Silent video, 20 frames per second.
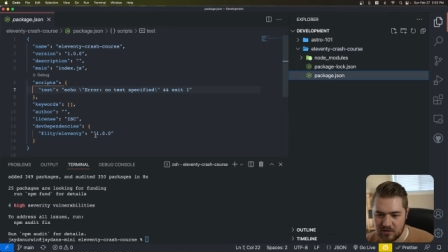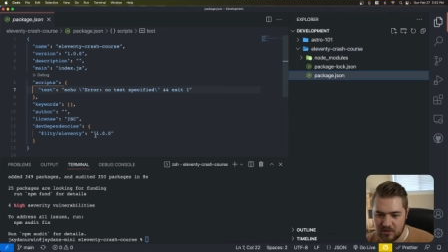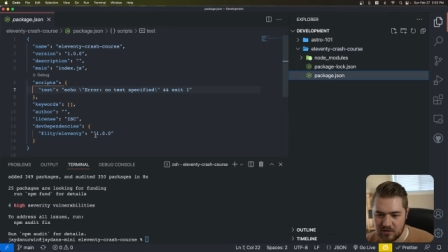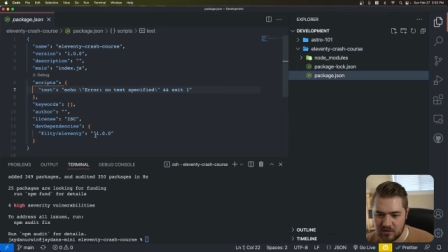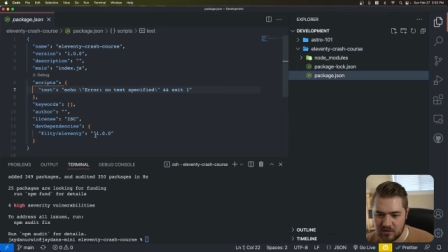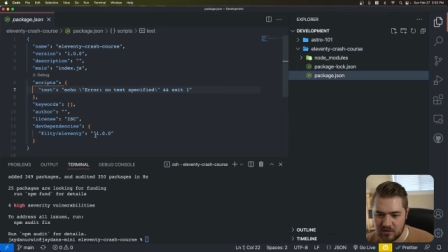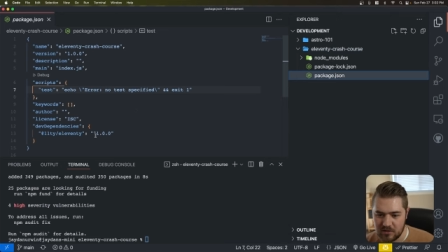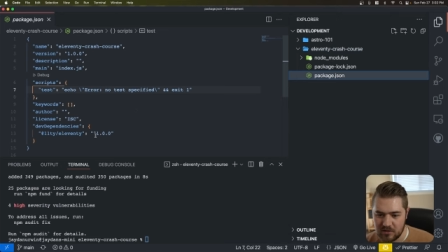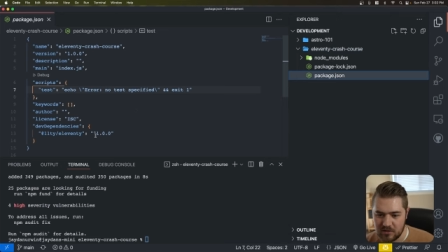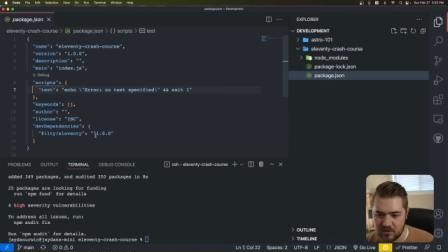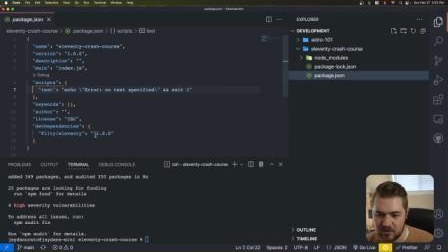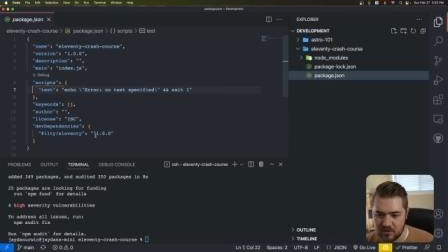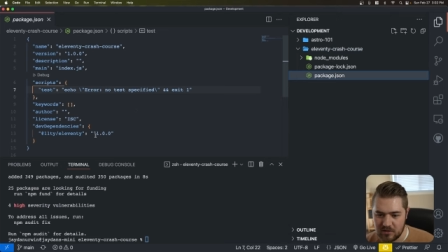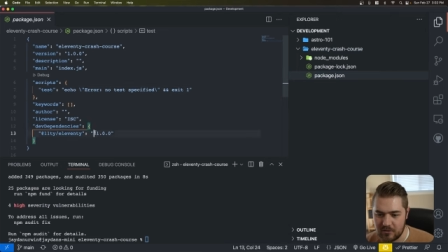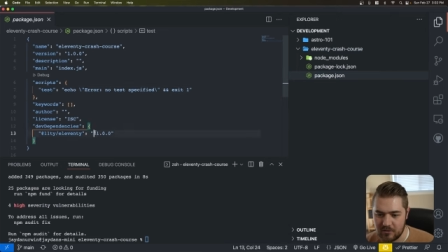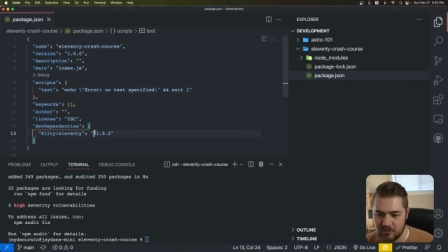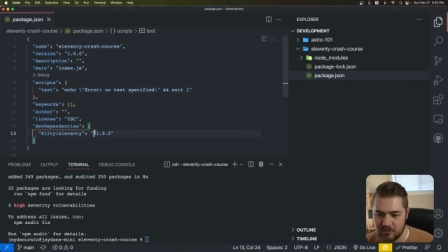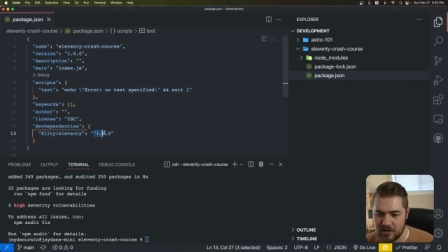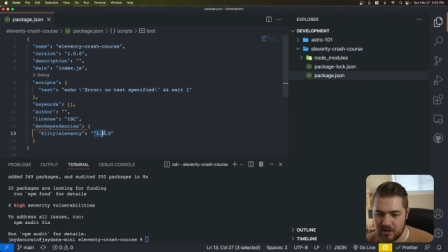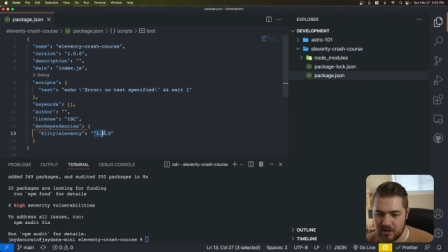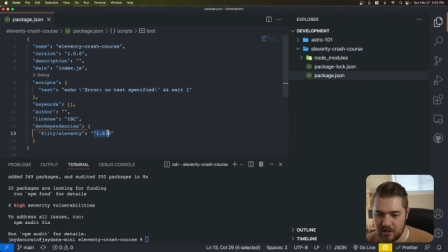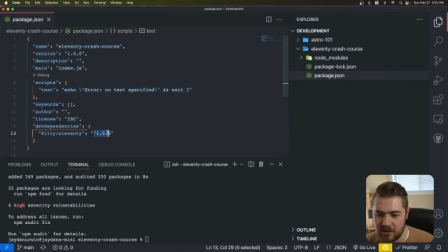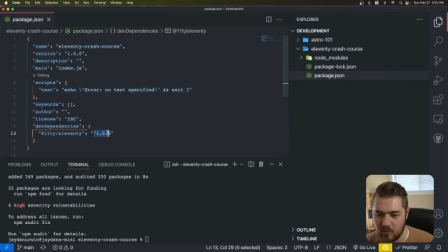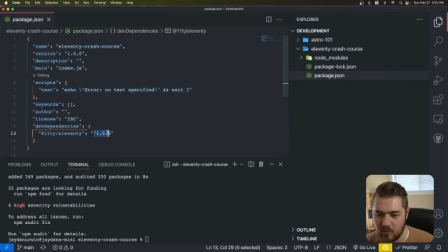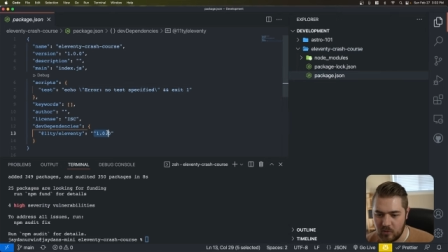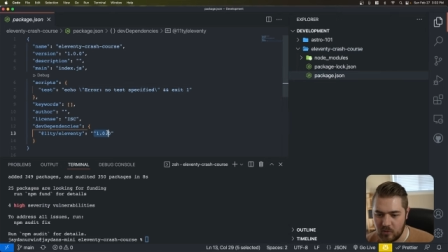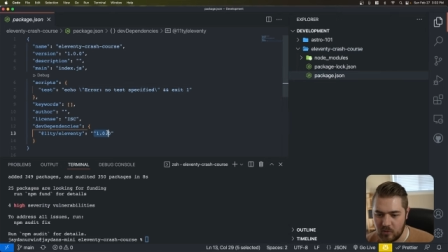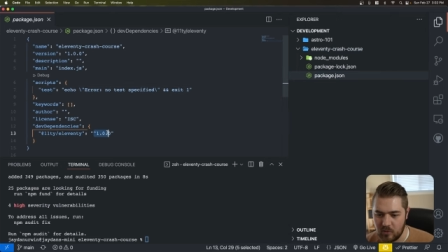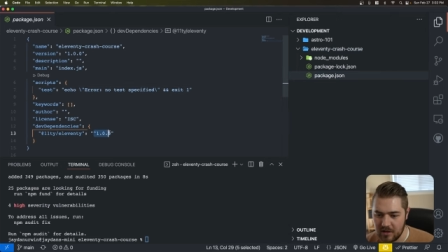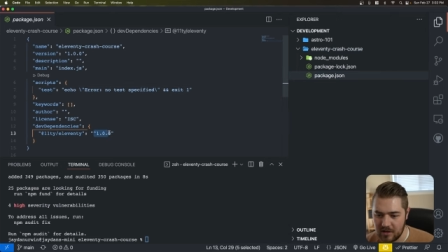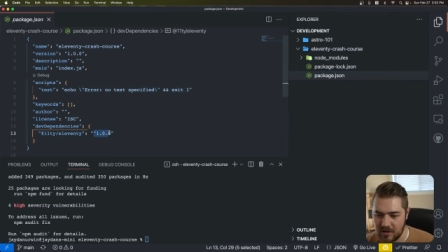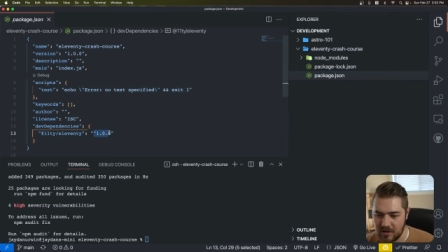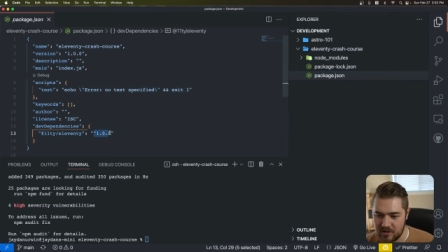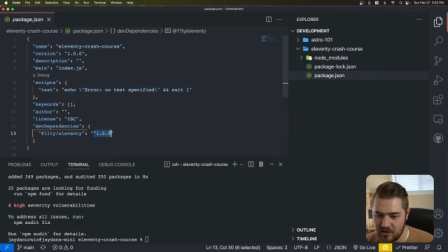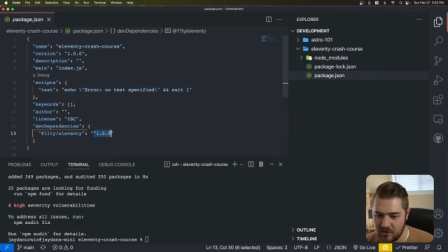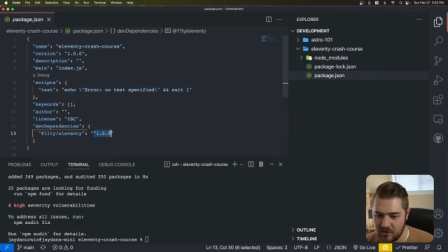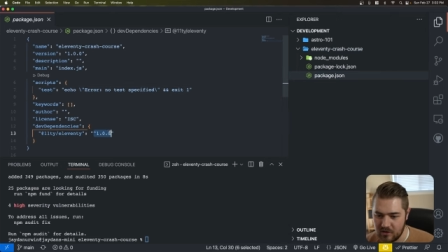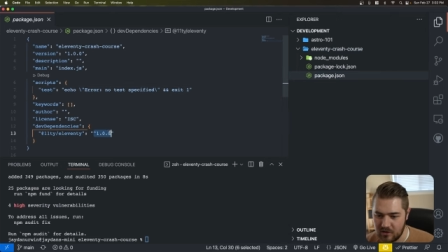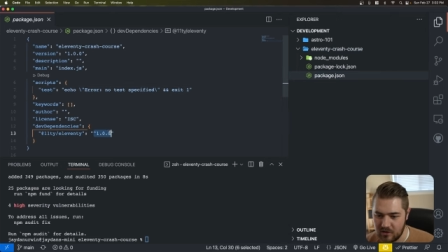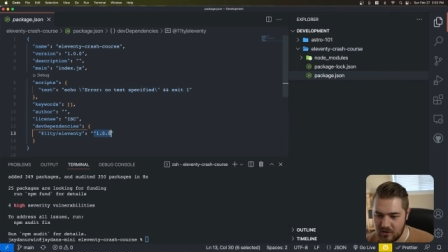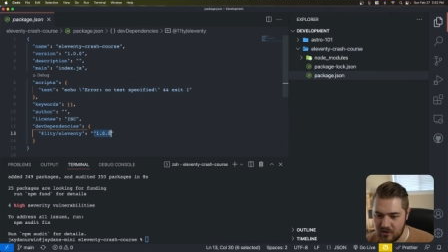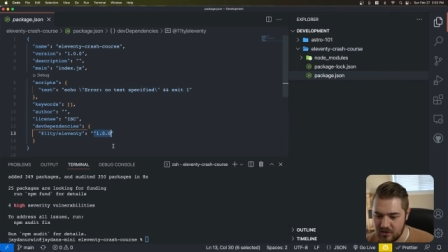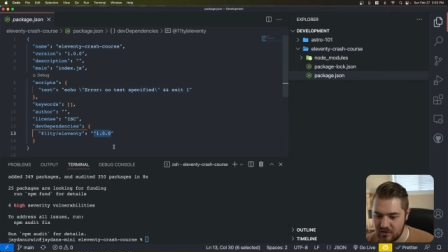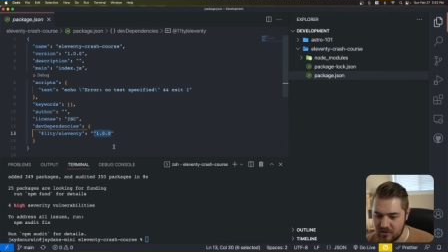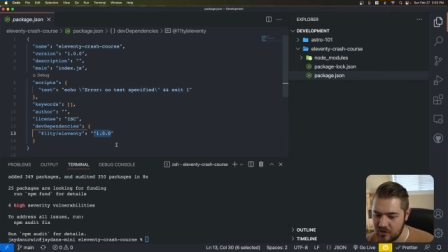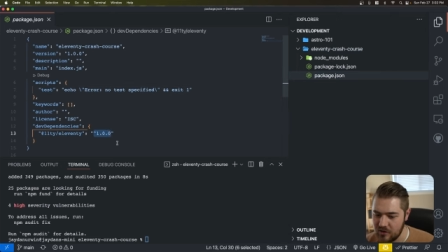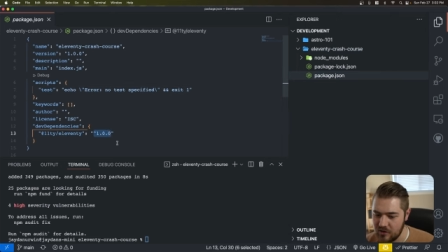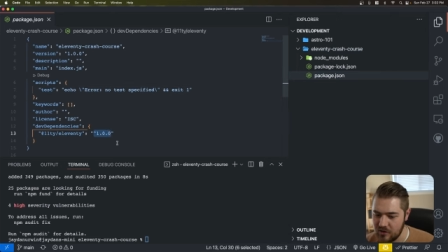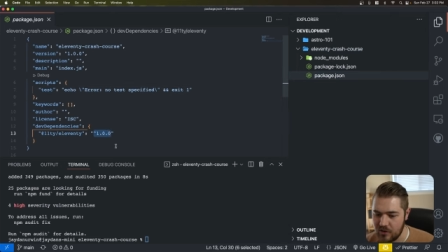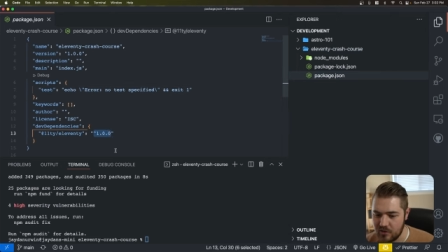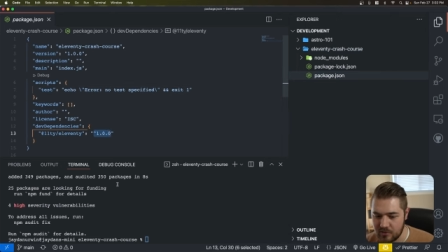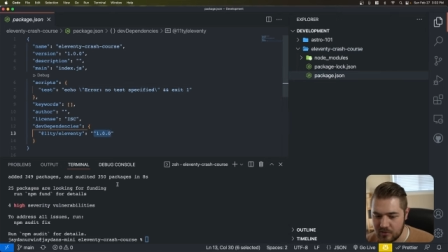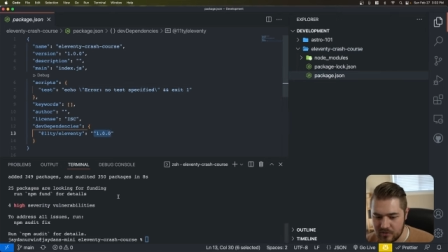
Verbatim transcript: So yeah, right there, 1.0.0.